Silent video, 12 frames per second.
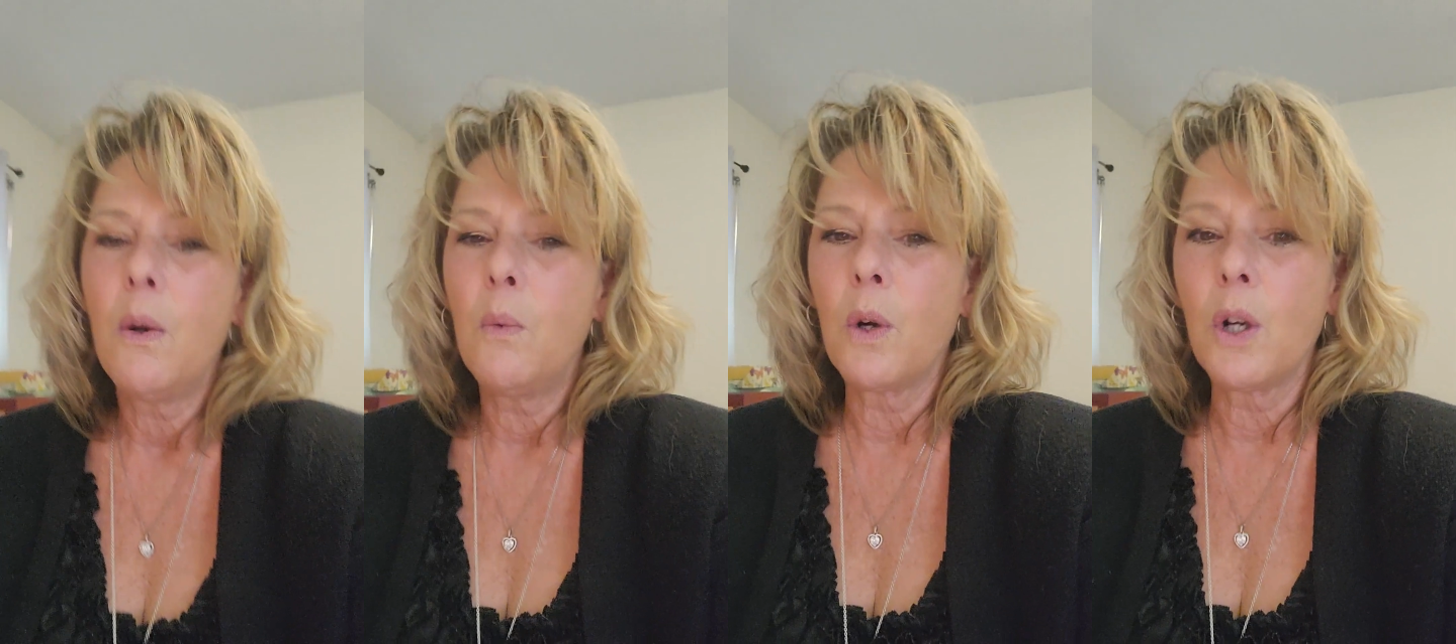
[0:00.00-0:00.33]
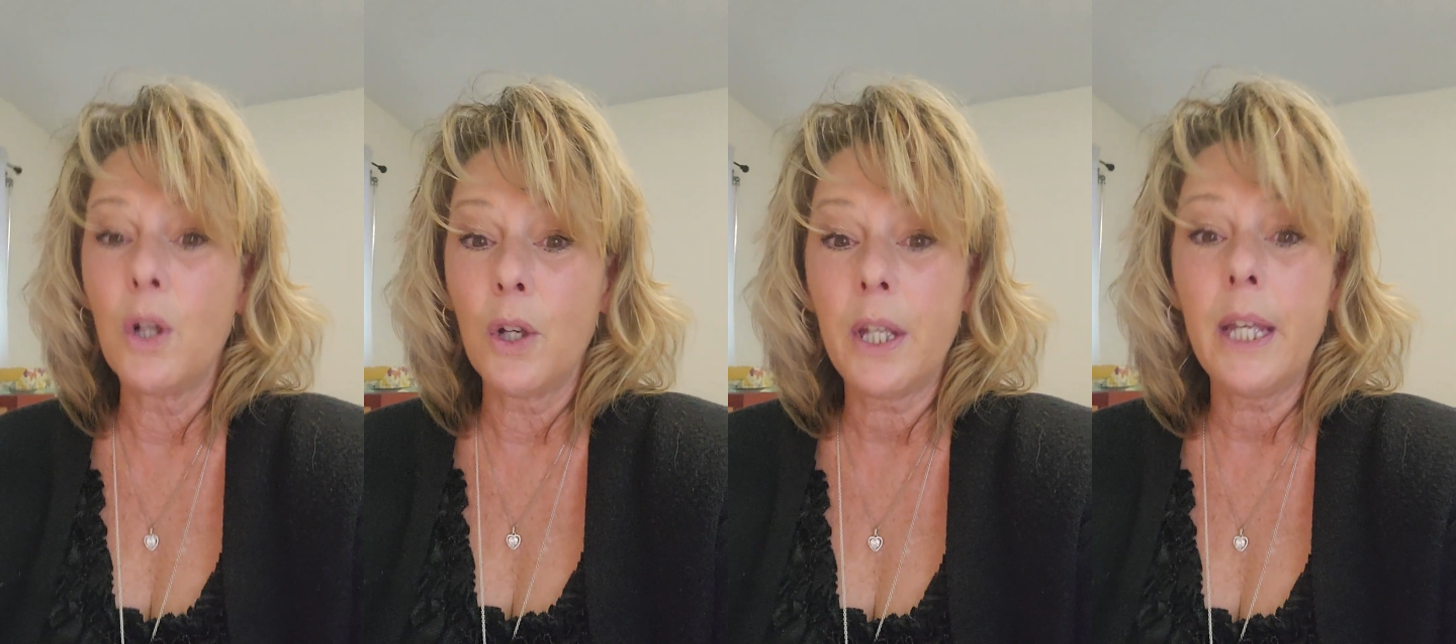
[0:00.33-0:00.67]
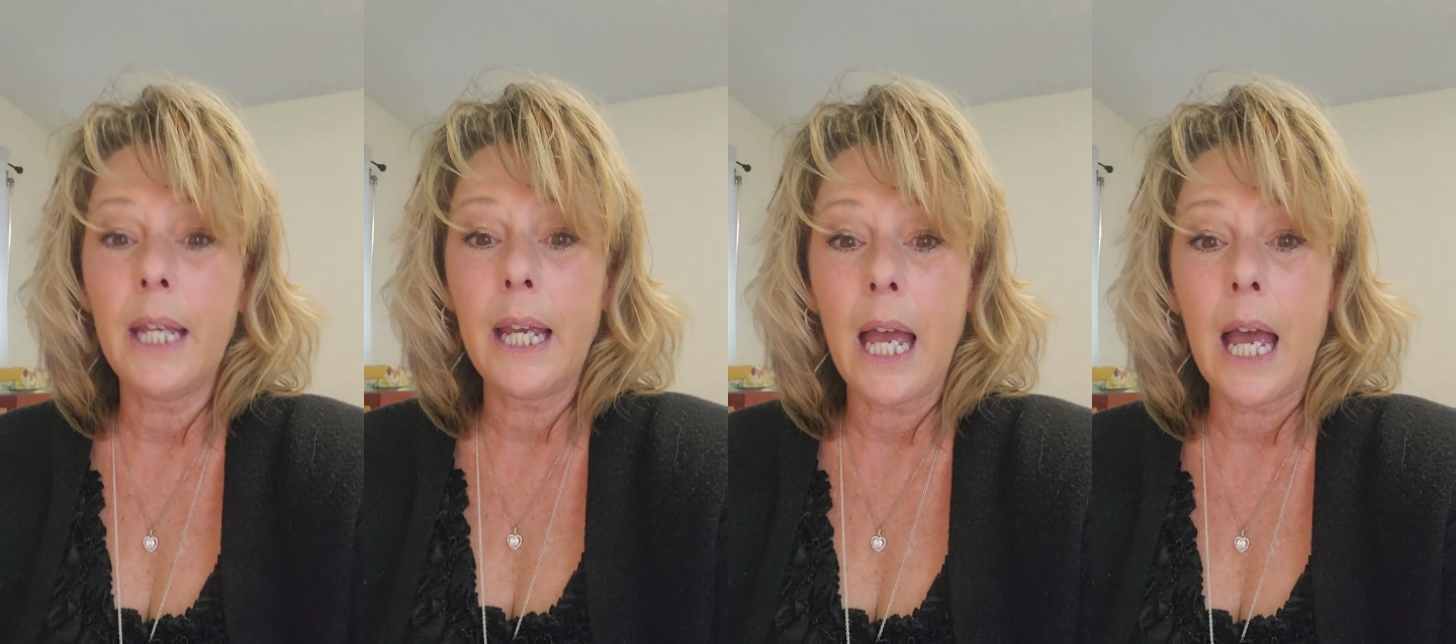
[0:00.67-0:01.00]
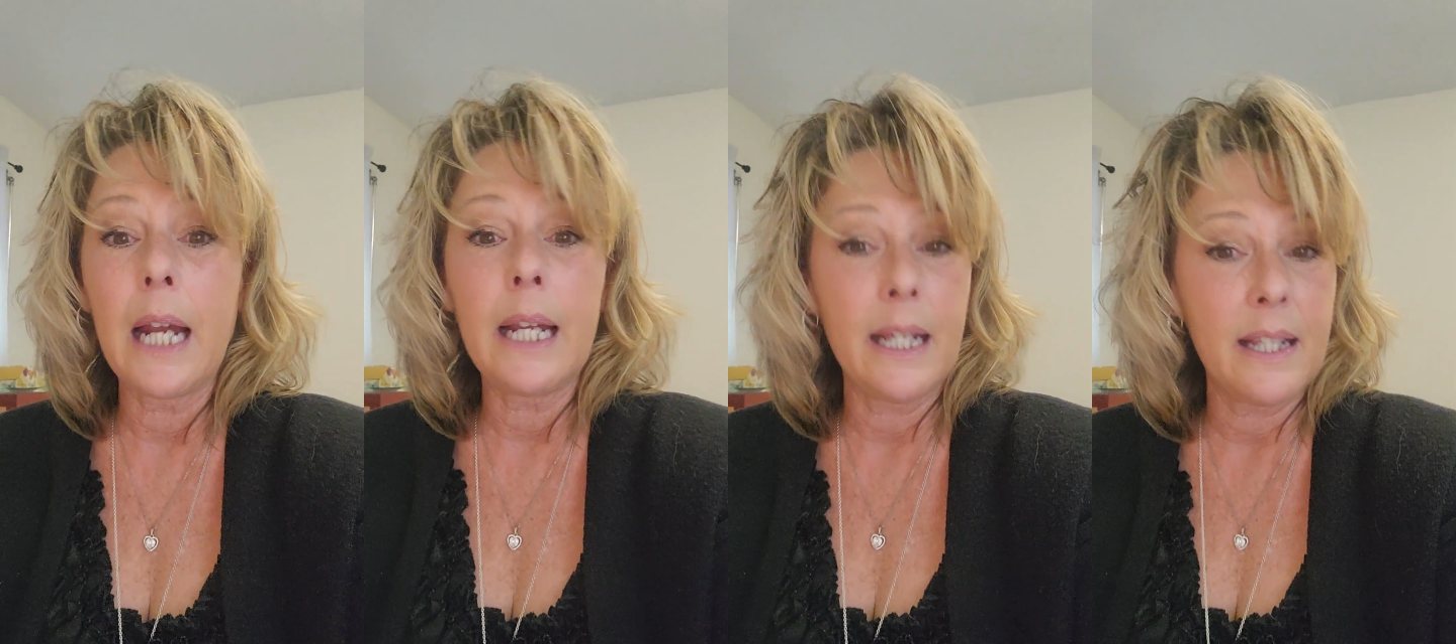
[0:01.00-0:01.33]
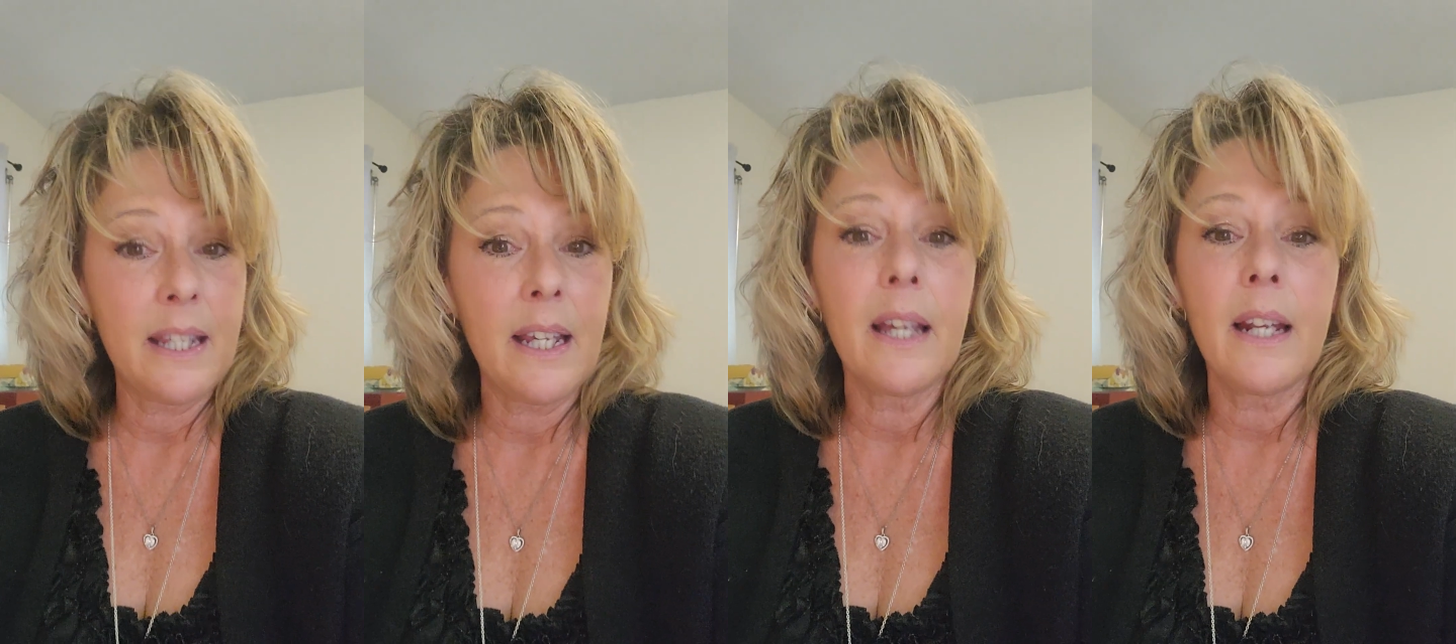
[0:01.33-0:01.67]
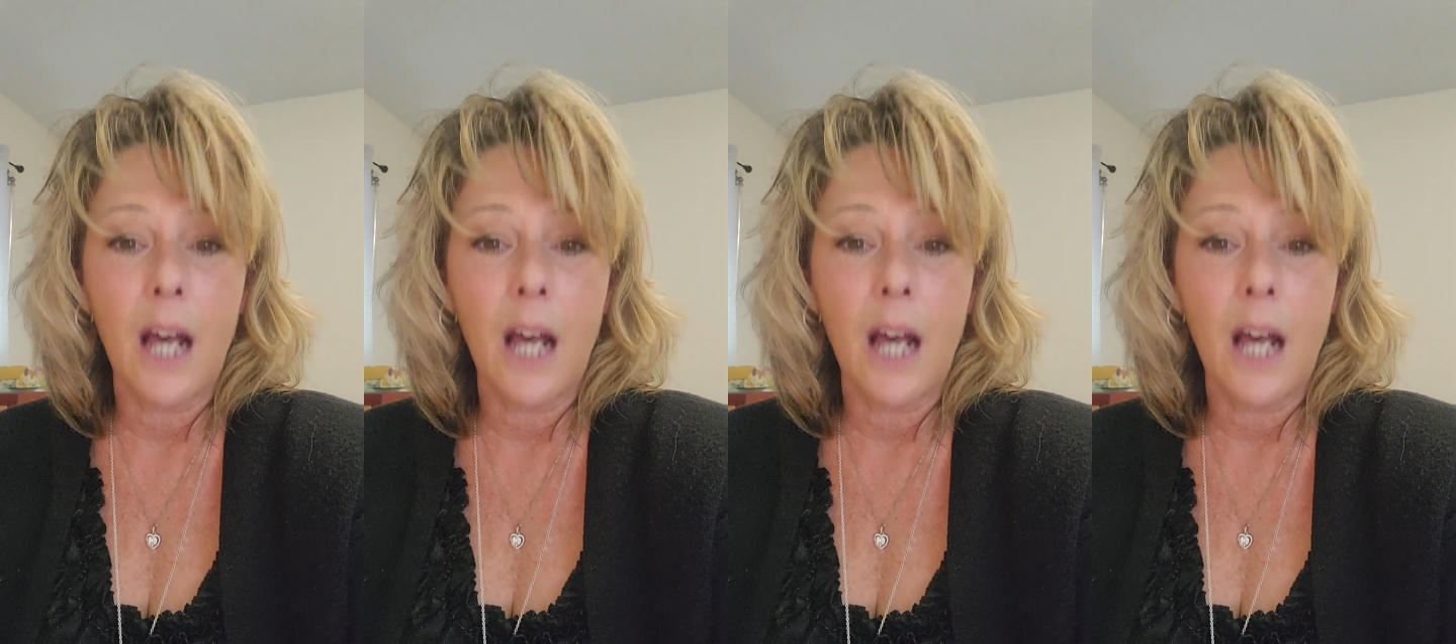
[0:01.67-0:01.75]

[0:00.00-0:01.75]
we're looking at, is it